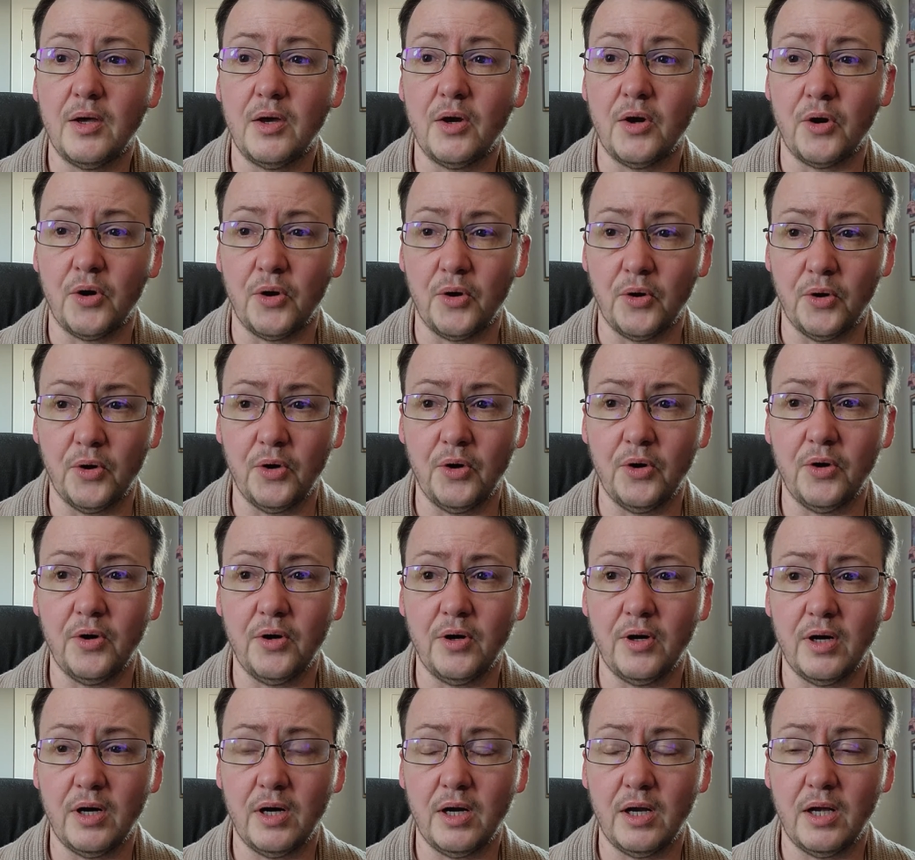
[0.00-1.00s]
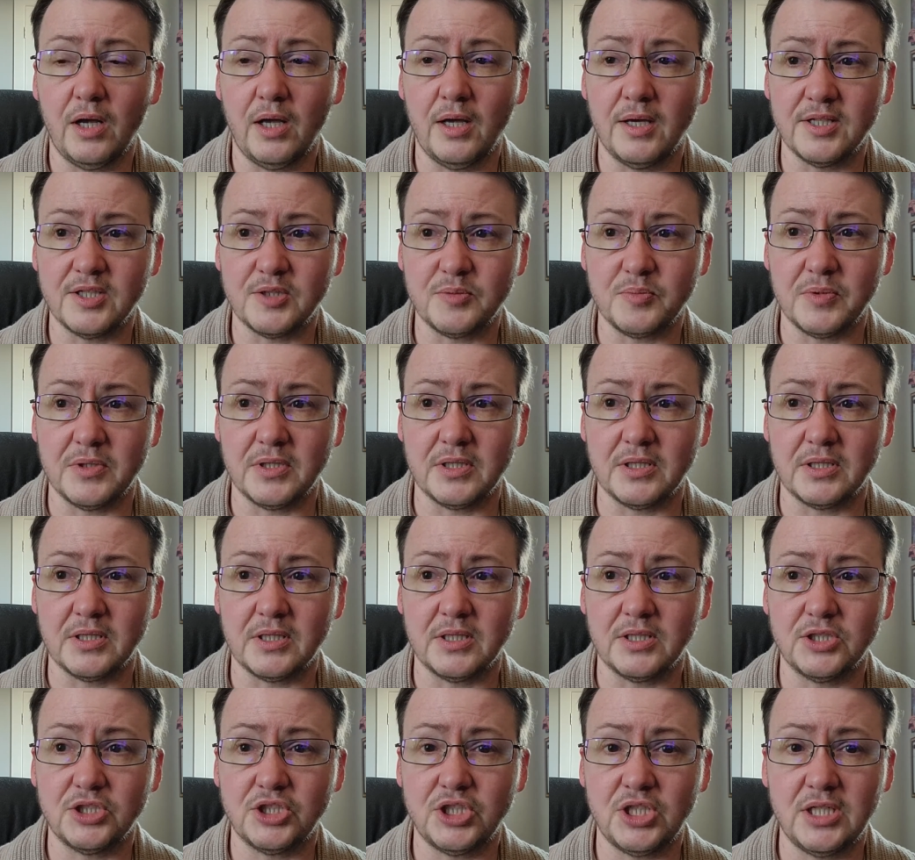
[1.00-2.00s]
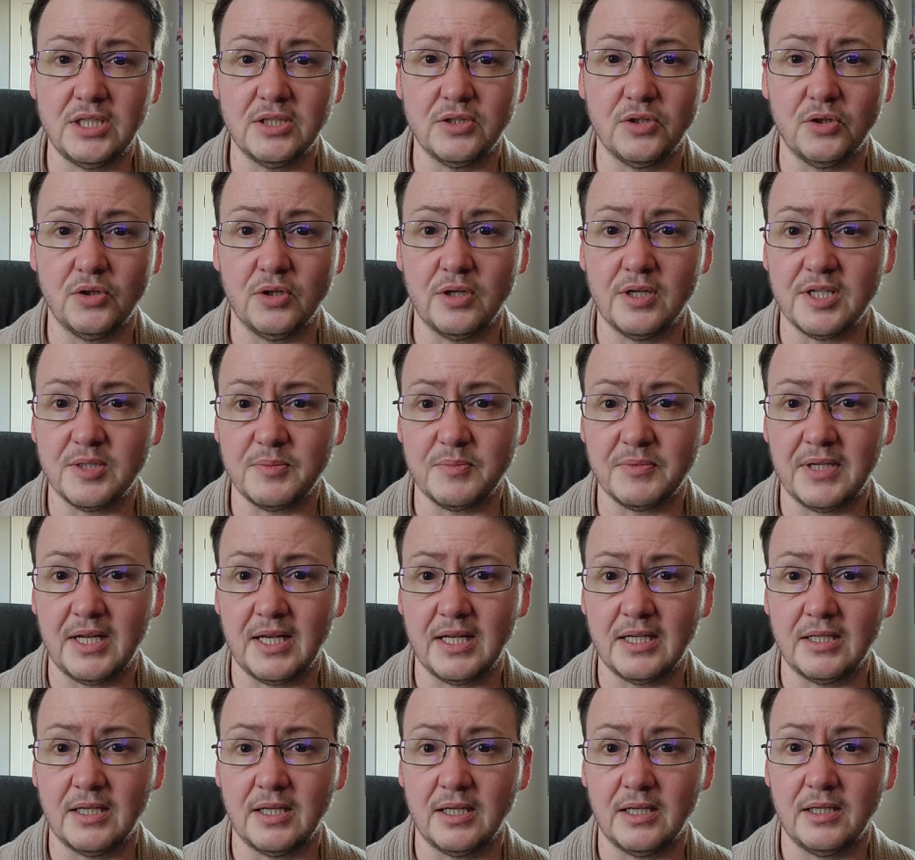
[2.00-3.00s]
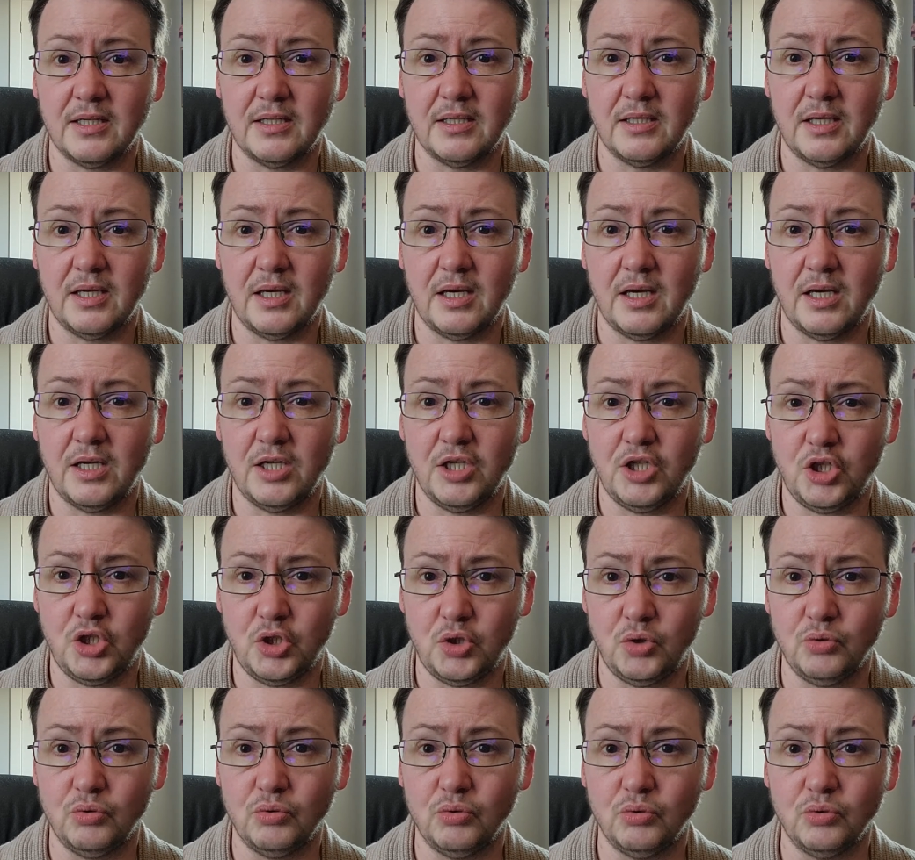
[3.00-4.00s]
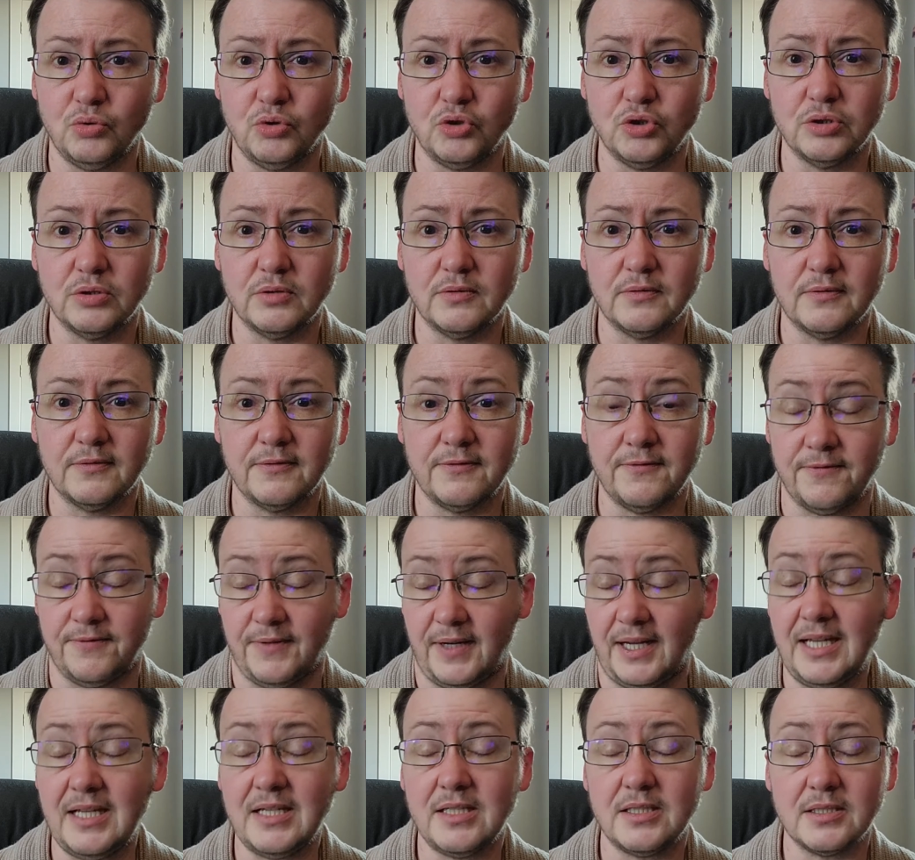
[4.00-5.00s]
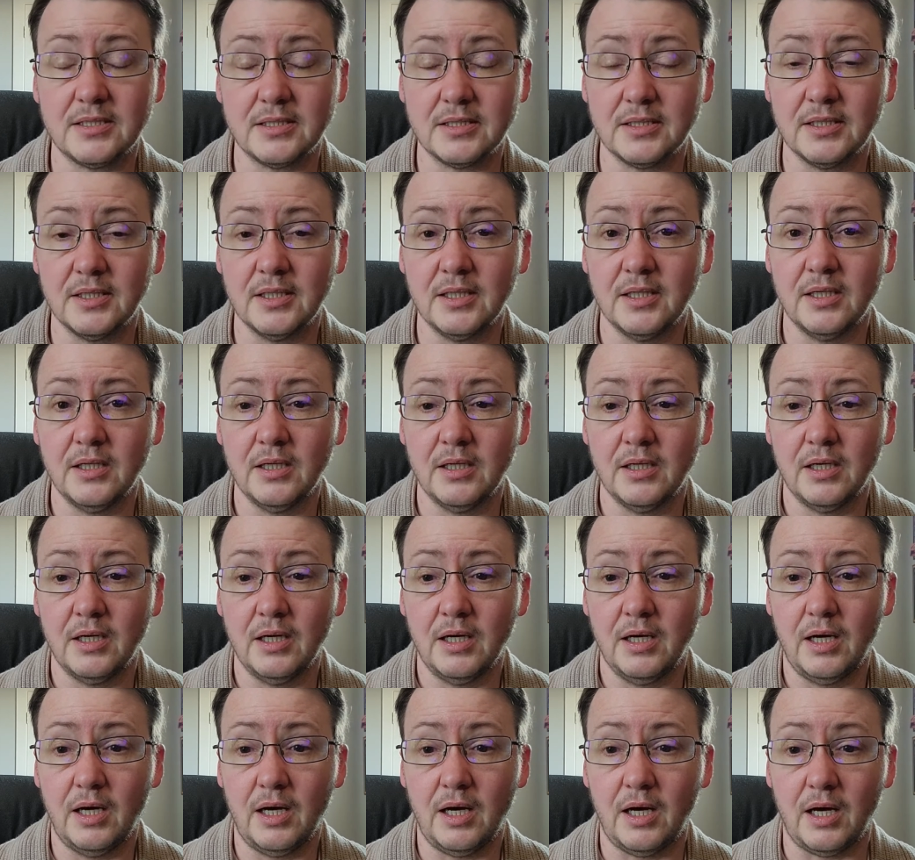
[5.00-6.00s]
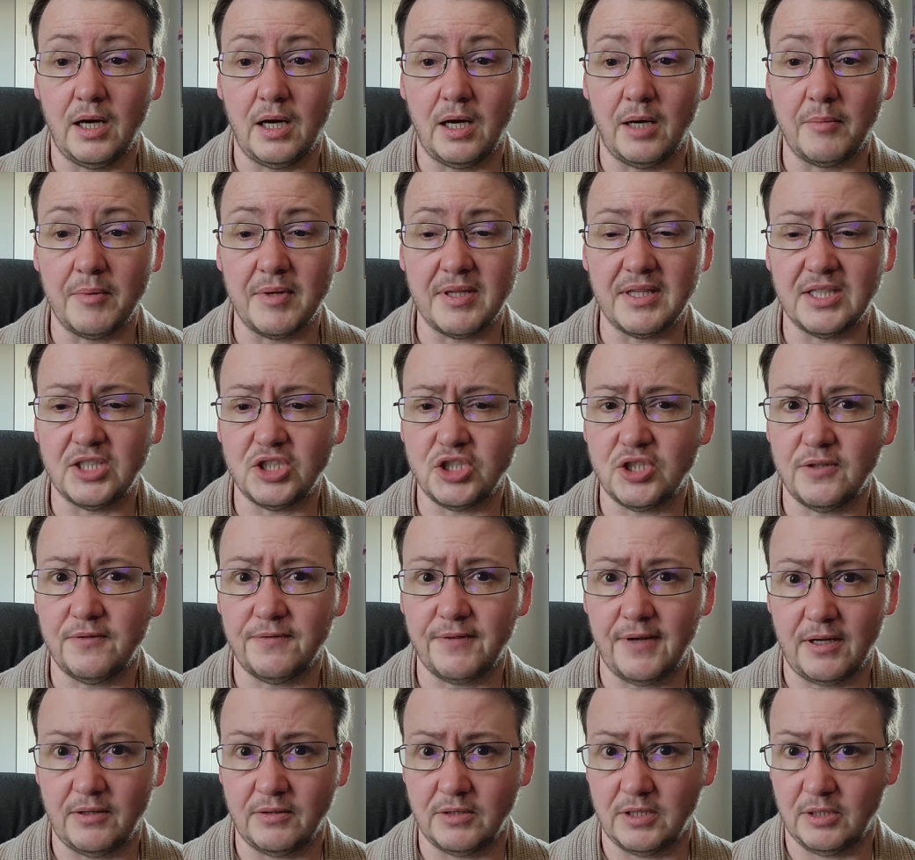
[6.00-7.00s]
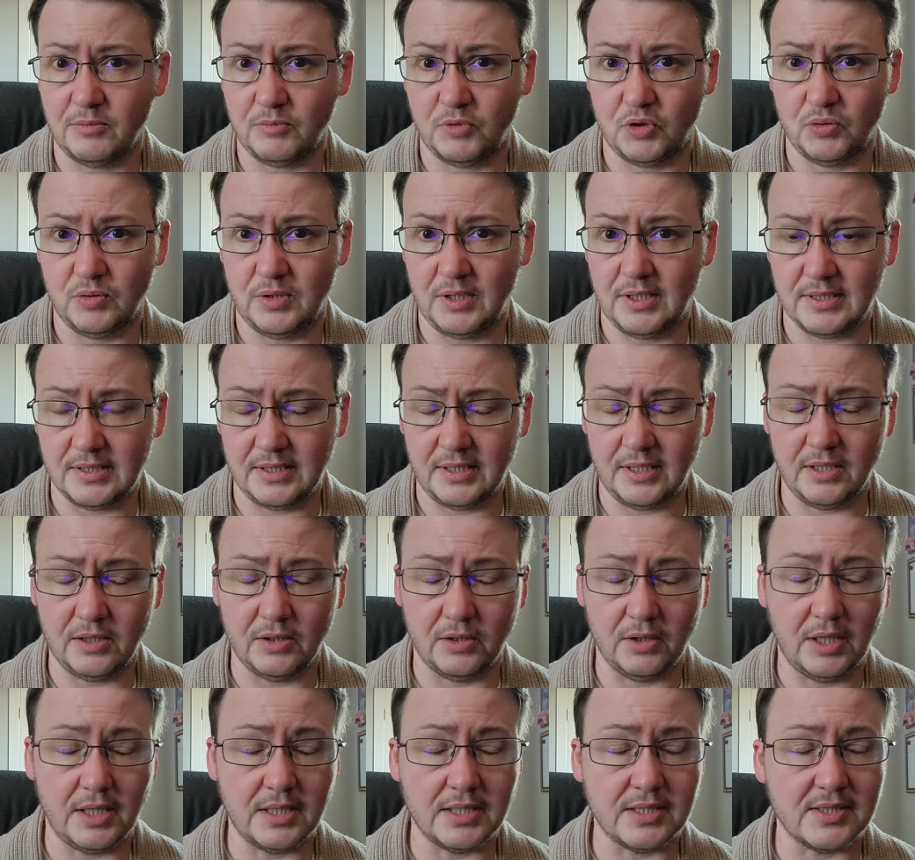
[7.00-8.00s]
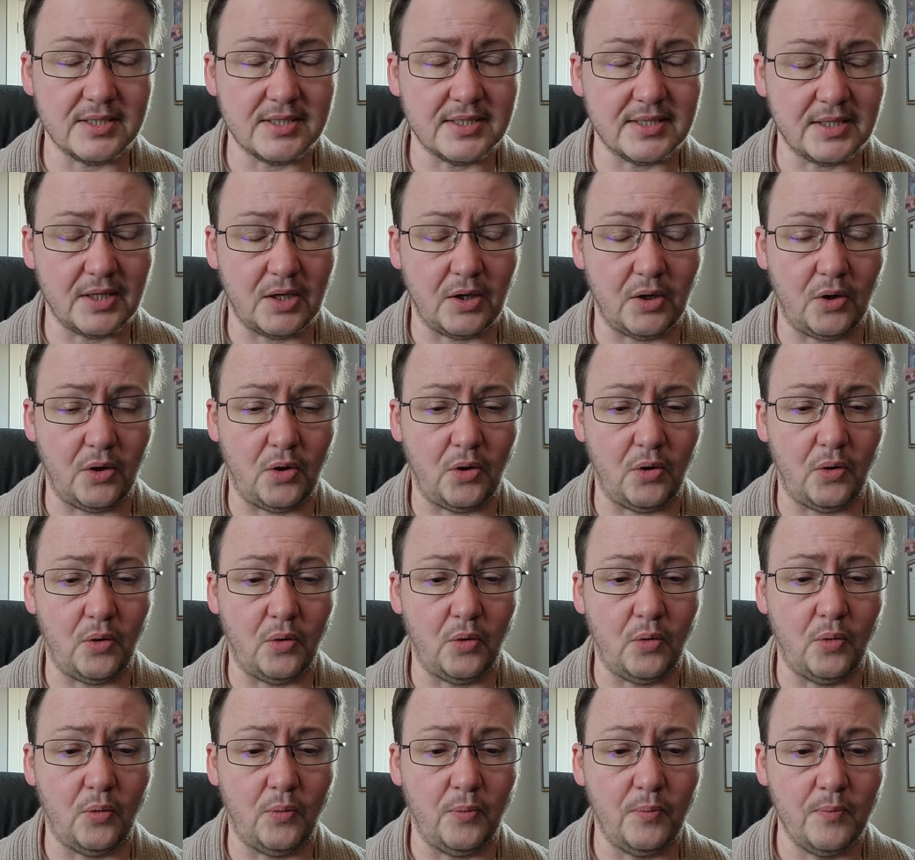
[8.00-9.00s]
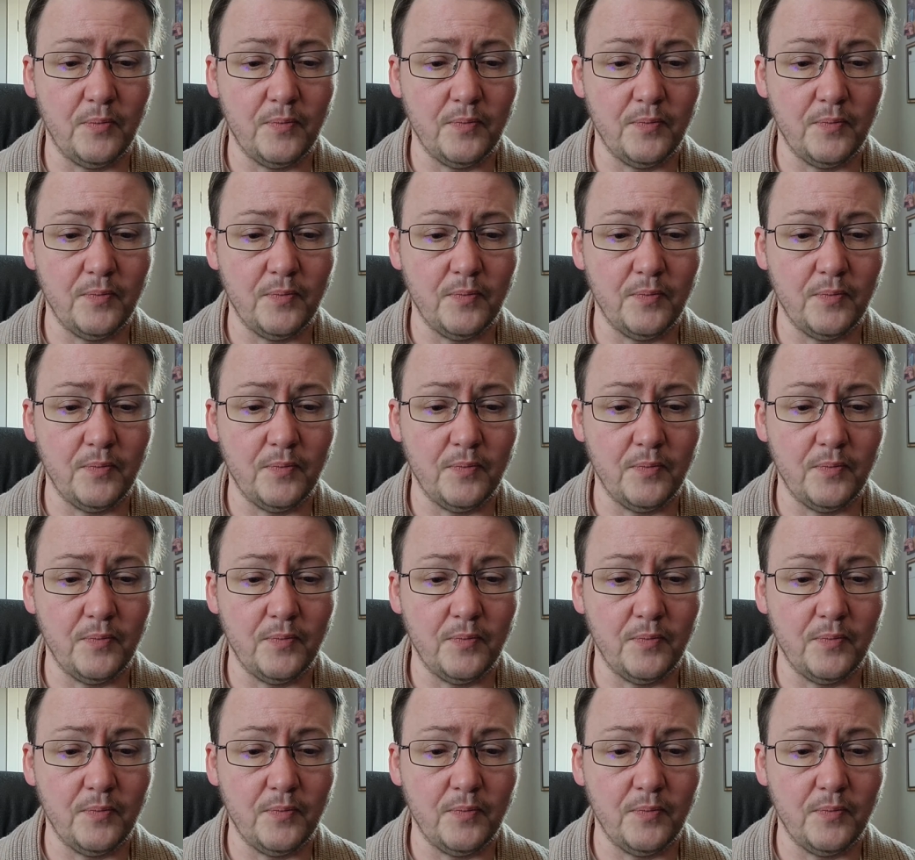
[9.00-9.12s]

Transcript: Her husband, she and her husband had a huge fight, um, and then she found him two days later, and so